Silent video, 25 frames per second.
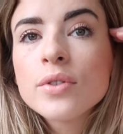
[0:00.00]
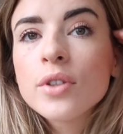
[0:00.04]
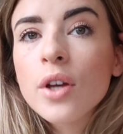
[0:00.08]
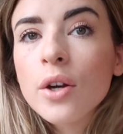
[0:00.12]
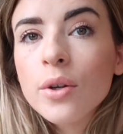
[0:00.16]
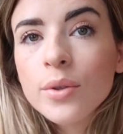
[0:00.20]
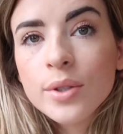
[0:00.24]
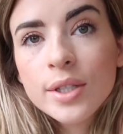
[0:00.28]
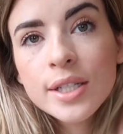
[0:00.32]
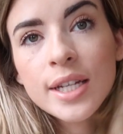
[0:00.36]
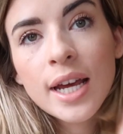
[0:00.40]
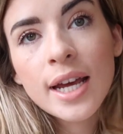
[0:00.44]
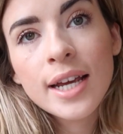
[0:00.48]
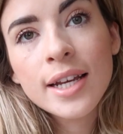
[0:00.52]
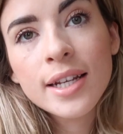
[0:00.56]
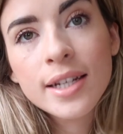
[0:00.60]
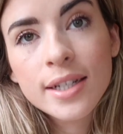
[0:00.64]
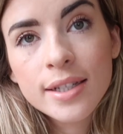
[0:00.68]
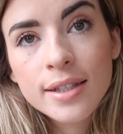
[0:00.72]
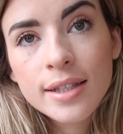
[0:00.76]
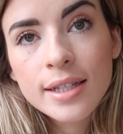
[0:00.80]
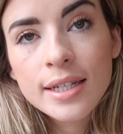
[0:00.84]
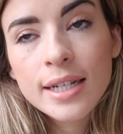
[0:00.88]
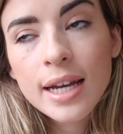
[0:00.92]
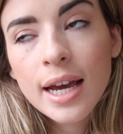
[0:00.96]
So today
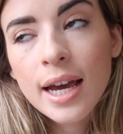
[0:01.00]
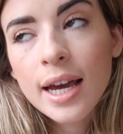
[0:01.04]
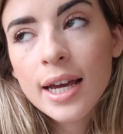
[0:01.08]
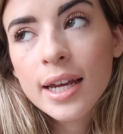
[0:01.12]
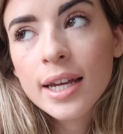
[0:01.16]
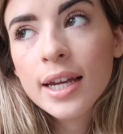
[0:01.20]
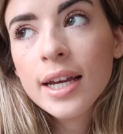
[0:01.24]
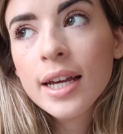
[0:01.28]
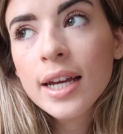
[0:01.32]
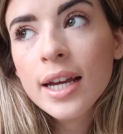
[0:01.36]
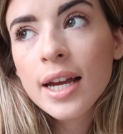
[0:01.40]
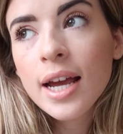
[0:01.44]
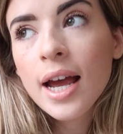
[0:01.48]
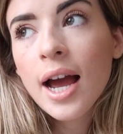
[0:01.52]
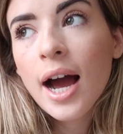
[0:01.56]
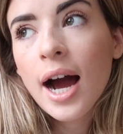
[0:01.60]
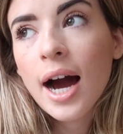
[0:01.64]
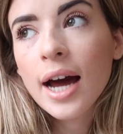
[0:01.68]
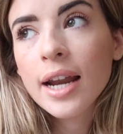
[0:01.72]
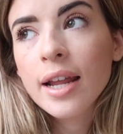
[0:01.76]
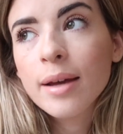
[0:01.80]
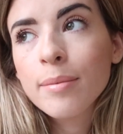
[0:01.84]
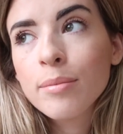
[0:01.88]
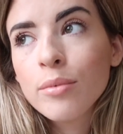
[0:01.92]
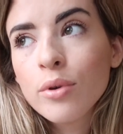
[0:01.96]
is the day,
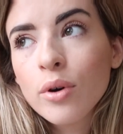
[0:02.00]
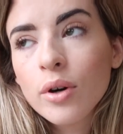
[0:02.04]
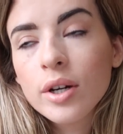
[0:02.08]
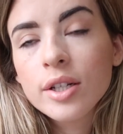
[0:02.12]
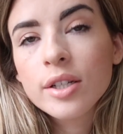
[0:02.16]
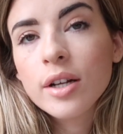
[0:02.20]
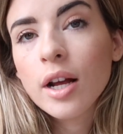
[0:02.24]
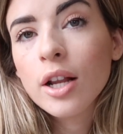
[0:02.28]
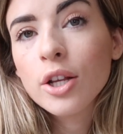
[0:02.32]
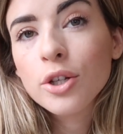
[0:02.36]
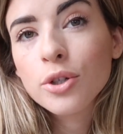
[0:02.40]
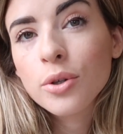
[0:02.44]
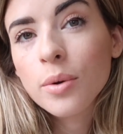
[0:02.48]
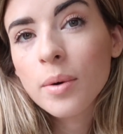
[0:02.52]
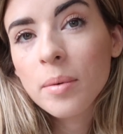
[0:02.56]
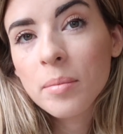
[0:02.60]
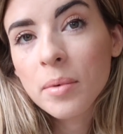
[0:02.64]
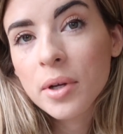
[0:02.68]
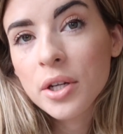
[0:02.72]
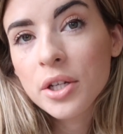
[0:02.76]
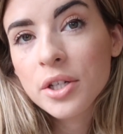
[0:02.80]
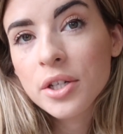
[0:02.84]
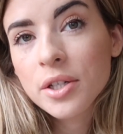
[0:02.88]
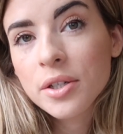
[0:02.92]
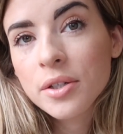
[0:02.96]
and I'm not entirely sure what I'm
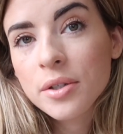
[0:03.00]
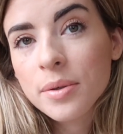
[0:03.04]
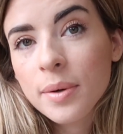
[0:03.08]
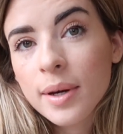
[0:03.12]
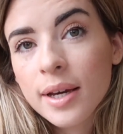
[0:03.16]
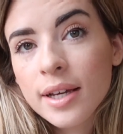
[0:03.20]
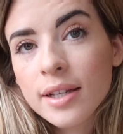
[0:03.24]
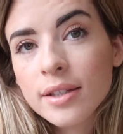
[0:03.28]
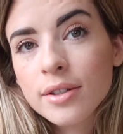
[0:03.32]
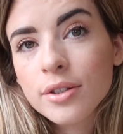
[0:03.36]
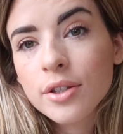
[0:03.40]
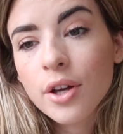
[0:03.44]
gonna do to it.